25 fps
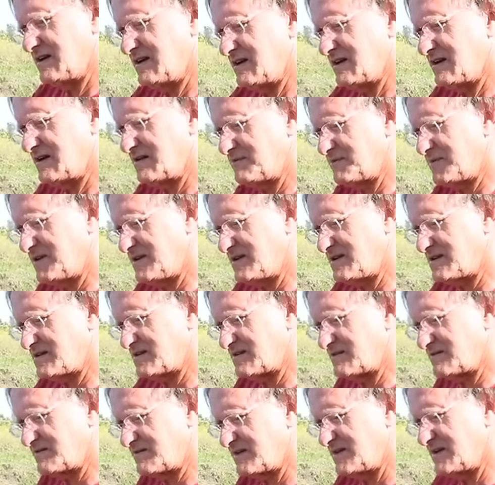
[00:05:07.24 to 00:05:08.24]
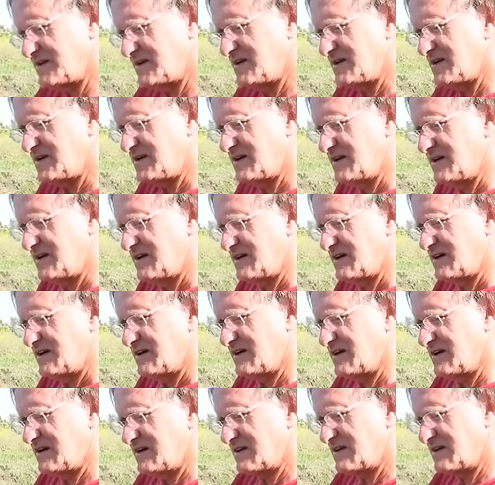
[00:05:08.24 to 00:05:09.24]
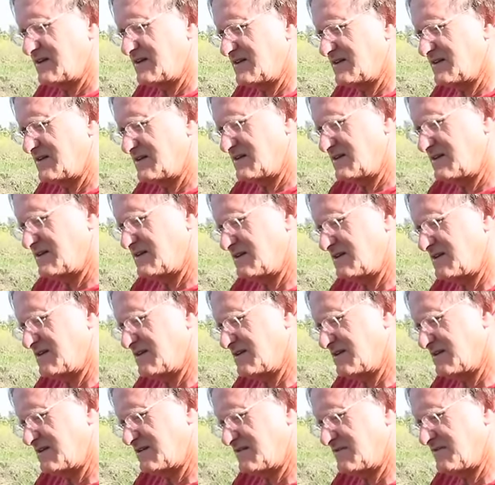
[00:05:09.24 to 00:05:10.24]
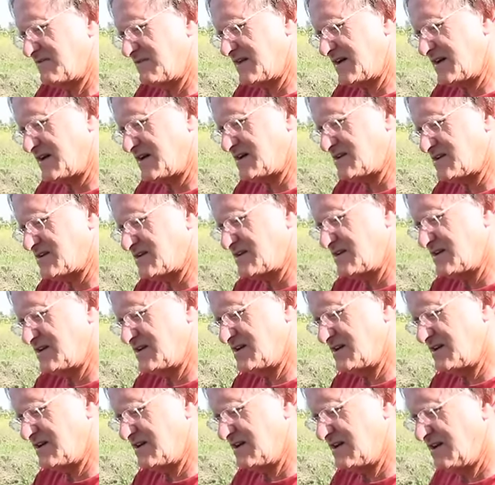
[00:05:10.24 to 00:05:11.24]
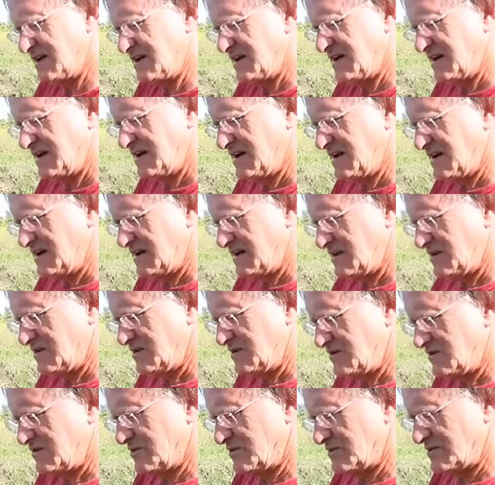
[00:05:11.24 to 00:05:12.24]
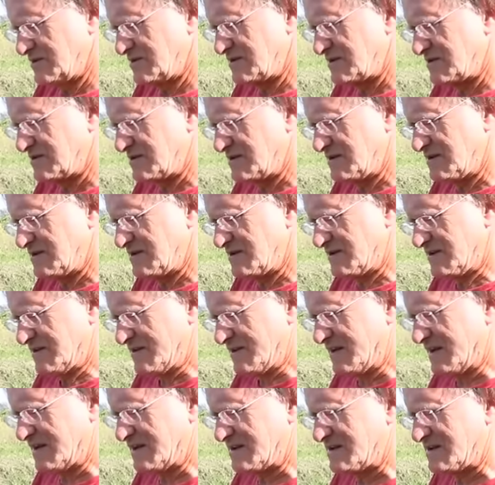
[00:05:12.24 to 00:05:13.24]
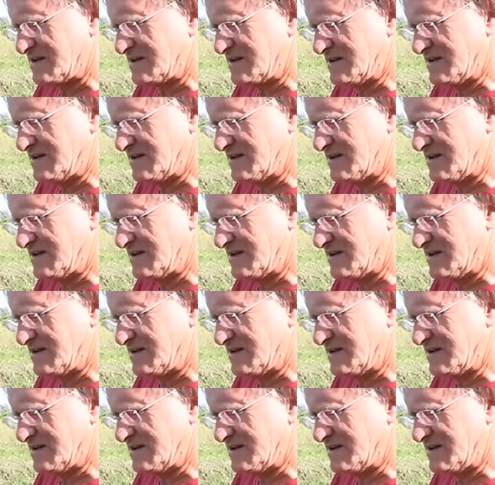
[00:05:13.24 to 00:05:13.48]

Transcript: a piece of uh, the flesh, you'll notice that